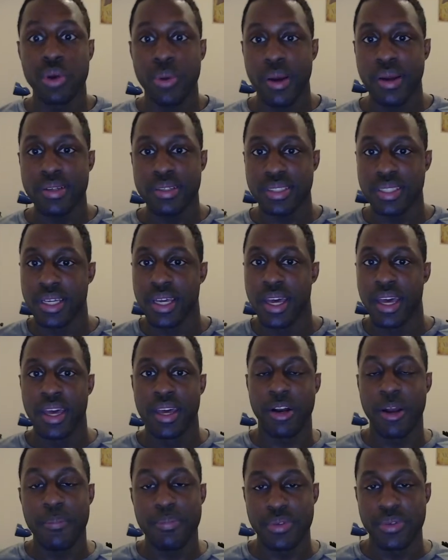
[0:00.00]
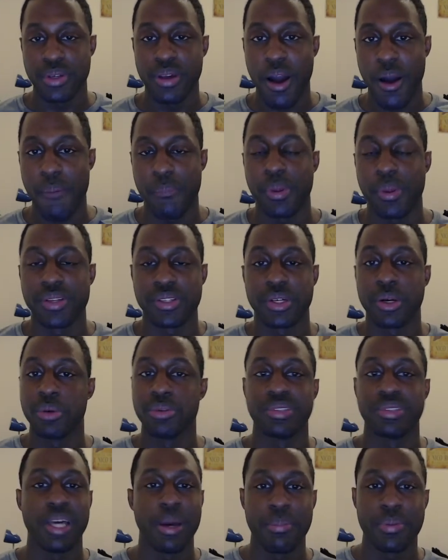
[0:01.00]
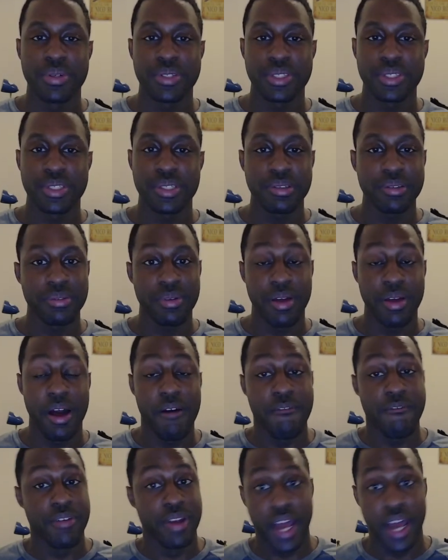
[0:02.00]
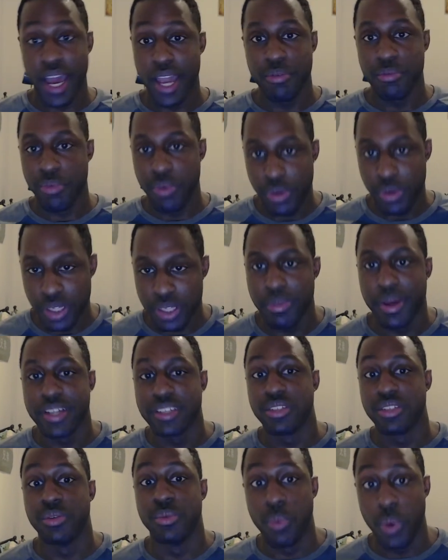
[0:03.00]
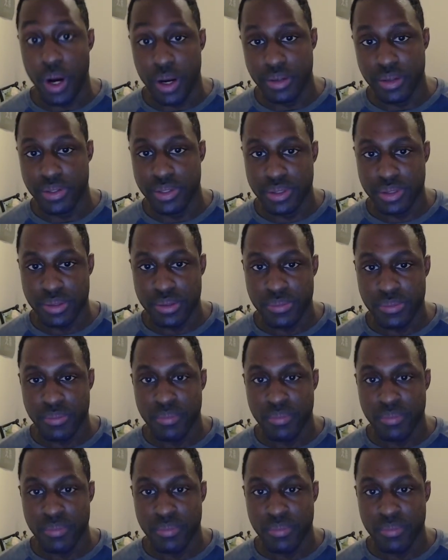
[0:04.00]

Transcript: noise, it creeps you out. And plus the cold temperature of night really makes it worse.